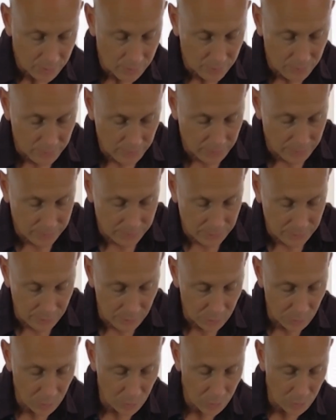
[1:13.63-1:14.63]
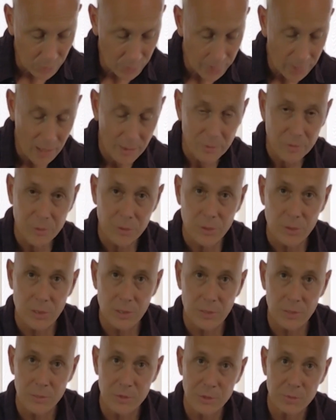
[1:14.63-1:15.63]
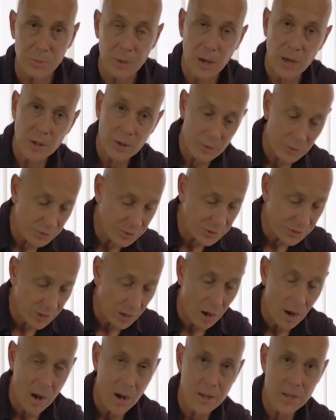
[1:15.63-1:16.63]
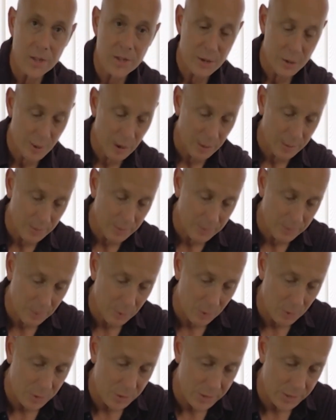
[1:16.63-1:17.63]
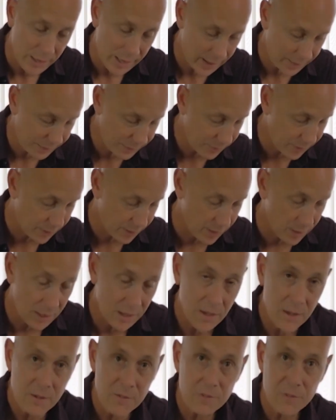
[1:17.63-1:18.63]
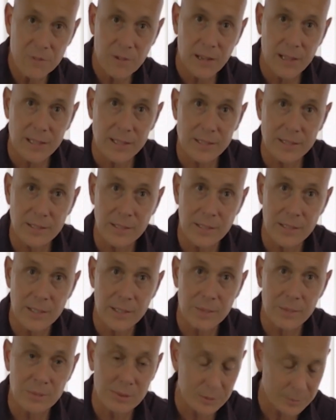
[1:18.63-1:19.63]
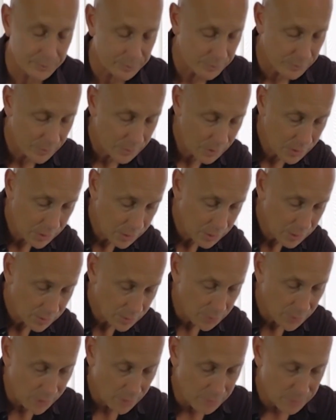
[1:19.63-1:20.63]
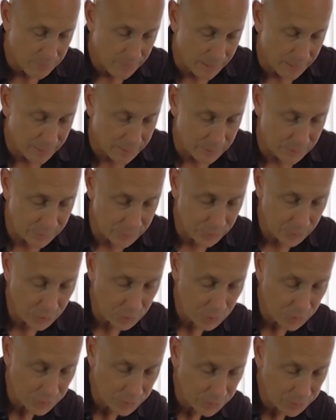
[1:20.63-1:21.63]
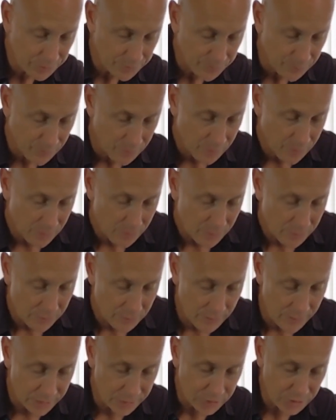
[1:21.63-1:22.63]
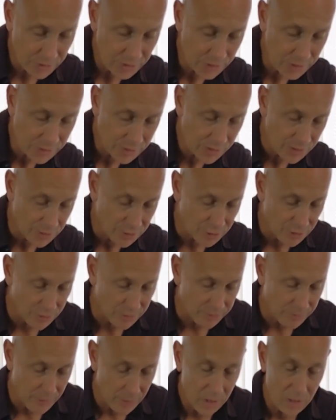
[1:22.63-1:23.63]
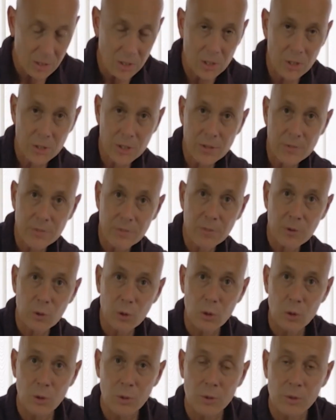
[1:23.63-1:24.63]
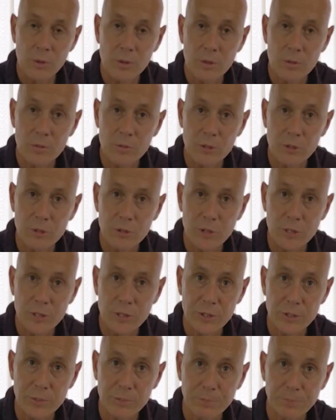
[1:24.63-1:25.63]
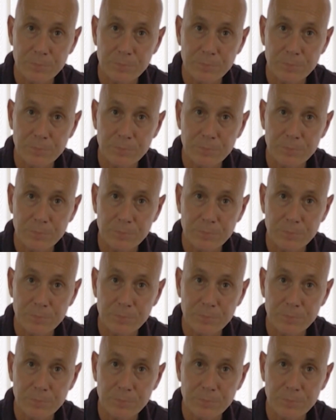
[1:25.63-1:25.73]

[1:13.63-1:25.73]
Okay, so all the way up through the lumbar spine. Obviously the higher you go up, the more you're going to have to flex the hips. So we're going backwards and forwards, flexion, extension, looking for restriction.